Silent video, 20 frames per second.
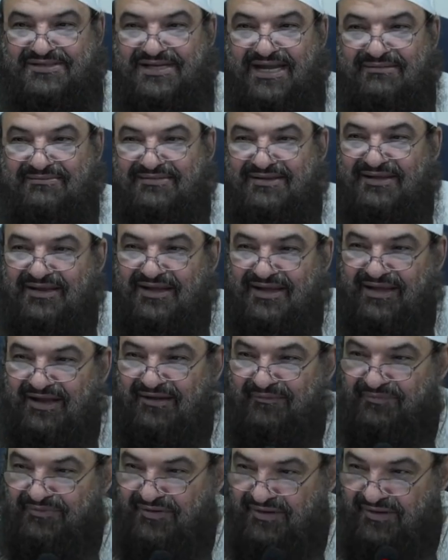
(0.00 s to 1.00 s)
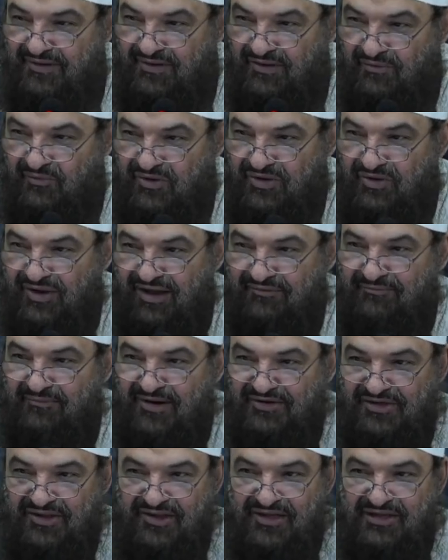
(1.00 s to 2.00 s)
Same thing here, when you have,
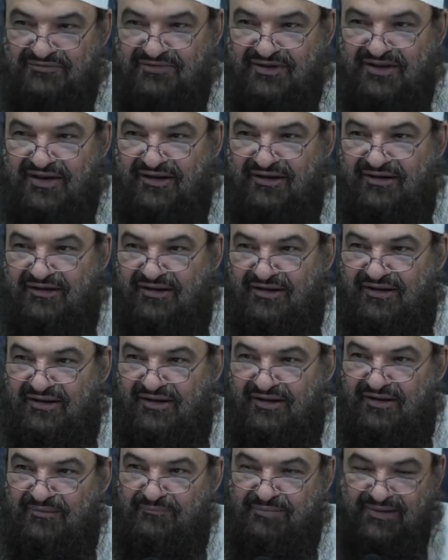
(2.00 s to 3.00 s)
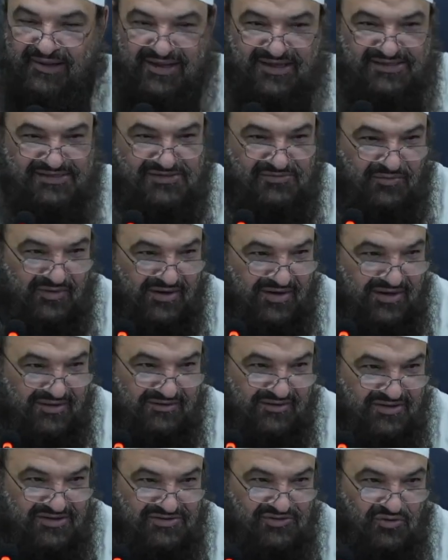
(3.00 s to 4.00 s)
mashallah, living in a place where
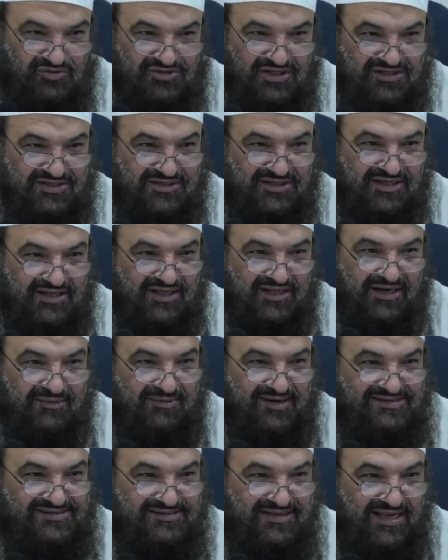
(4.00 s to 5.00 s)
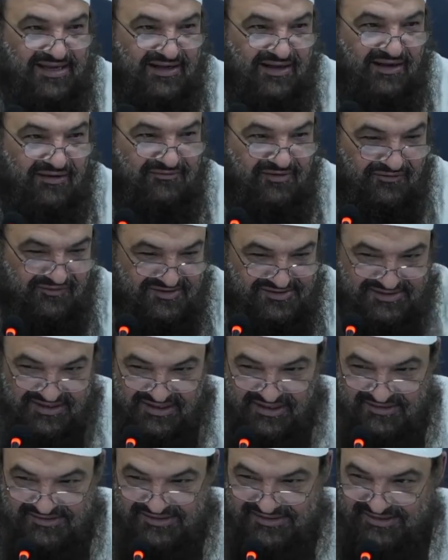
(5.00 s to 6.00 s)
there is no such thing as going to be a snake. Have you ever
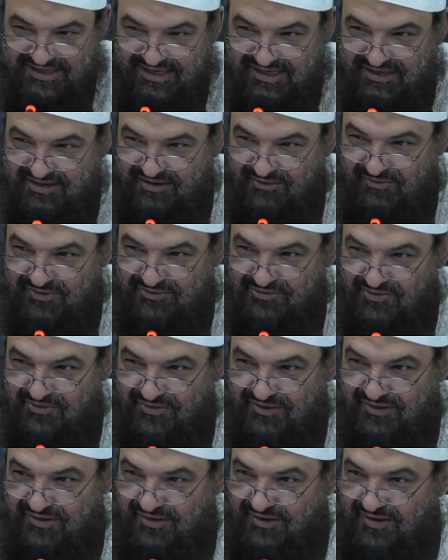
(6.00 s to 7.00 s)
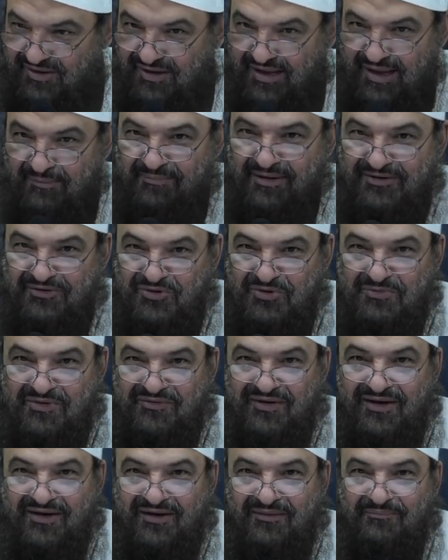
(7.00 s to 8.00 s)
seen a snake going to a bedroom
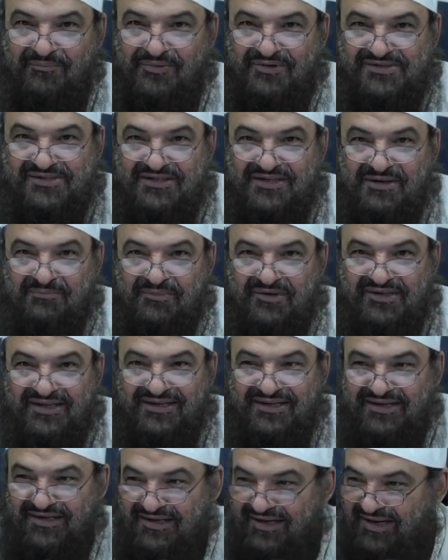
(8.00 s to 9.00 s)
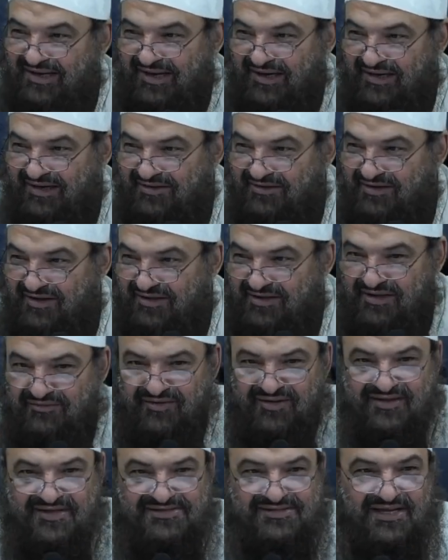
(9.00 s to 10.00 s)
of a person in Britain, in England? And
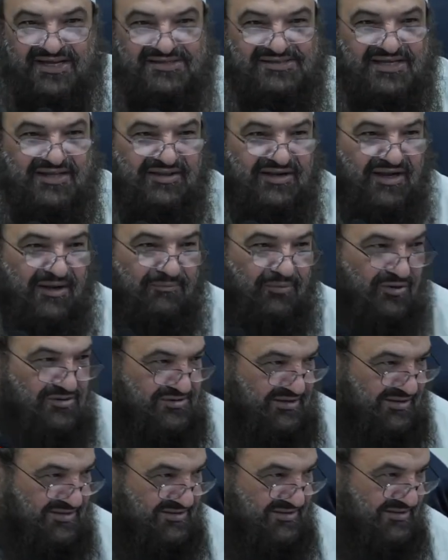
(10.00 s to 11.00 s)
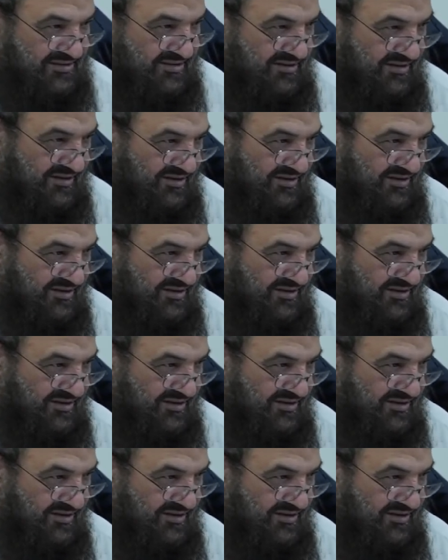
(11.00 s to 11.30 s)
even the snakes here, they're not poisonous.